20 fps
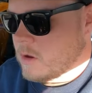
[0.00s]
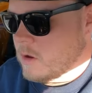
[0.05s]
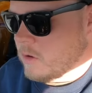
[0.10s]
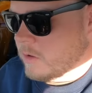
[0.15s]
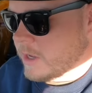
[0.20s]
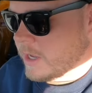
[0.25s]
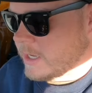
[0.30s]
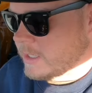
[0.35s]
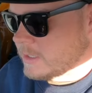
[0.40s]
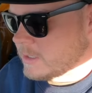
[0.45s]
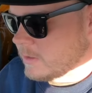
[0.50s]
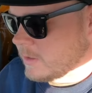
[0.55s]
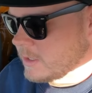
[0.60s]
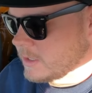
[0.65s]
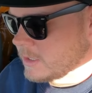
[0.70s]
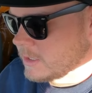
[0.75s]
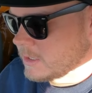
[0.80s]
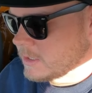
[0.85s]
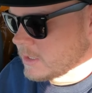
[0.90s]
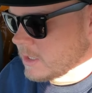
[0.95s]
Okay, so I
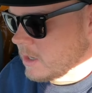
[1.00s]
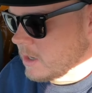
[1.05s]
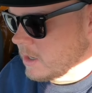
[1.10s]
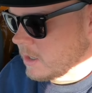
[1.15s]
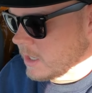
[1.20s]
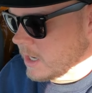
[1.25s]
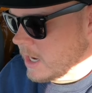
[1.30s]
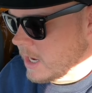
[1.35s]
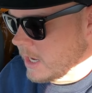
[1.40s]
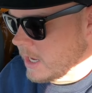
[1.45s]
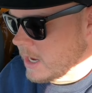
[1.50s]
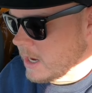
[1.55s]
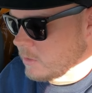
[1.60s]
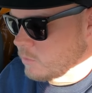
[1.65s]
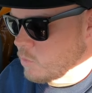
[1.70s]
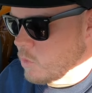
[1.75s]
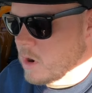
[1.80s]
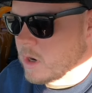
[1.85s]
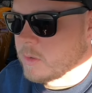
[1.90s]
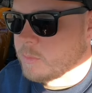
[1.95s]
just saw a guy
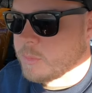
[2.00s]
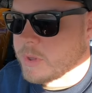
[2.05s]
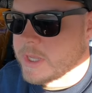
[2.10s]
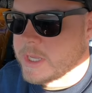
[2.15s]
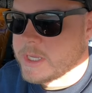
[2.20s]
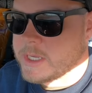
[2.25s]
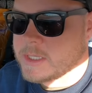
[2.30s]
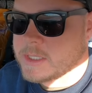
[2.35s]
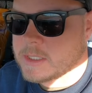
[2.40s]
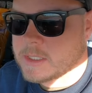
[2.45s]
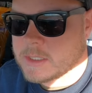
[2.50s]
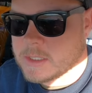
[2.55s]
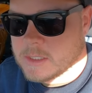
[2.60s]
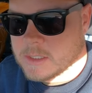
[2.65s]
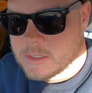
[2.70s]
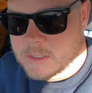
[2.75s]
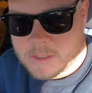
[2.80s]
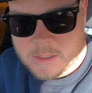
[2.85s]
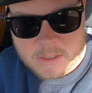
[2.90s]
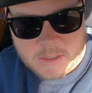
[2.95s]
on one piece
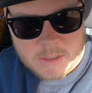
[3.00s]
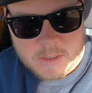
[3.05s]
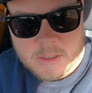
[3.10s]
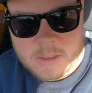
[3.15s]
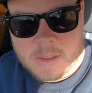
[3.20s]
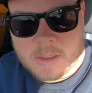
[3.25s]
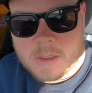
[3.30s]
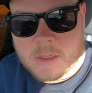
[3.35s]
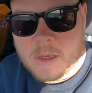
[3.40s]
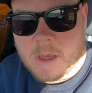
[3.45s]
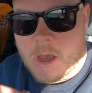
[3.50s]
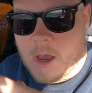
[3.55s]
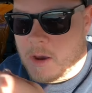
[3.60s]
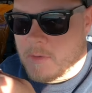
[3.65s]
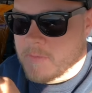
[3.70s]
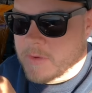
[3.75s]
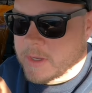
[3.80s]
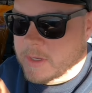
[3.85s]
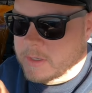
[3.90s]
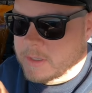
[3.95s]

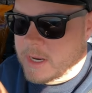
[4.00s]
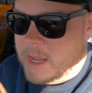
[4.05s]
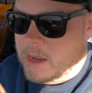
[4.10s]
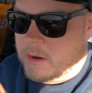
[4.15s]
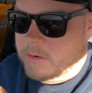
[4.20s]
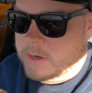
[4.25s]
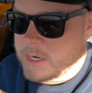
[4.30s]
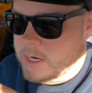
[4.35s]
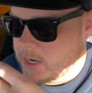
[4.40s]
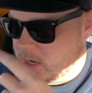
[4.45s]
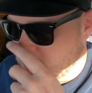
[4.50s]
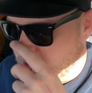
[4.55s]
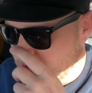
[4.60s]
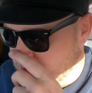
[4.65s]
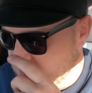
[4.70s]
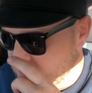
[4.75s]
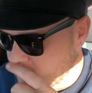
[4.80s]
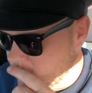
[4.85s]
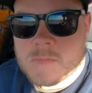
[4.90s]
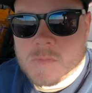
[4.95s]
of it down
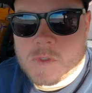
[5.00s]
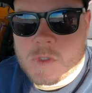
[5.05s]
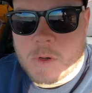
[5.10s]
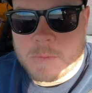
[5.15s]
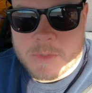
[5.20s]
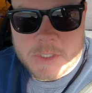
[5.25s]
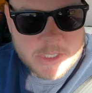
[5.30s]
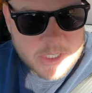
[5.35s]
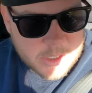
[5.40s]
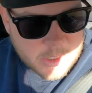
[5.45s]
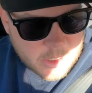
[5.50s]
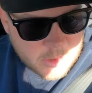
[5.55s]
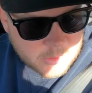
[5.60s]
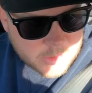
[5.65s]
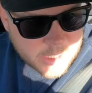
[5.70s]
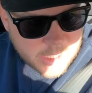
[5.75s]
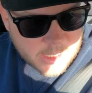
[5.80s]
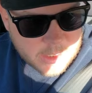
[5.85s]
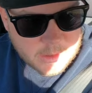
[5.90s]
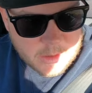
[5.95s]
here, so I'm just gonna go
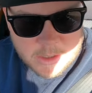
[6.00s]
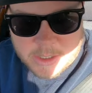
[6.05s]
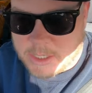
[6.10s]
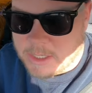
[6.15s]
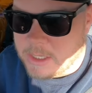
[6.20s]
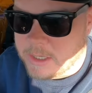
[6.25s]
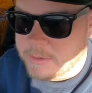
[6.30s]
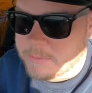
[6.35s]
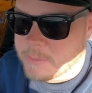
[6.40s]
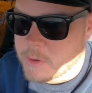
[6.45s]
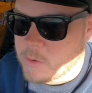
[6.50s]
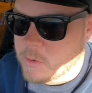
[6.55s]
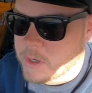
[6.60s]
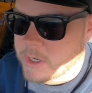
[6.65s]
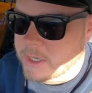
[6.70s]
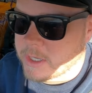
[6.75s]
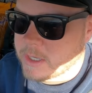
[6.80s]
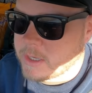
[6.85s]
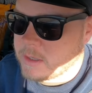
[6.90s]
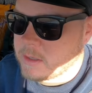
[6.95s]
take a look at him
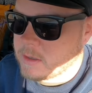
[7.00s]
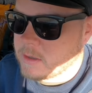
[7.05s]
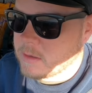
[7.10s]
quick,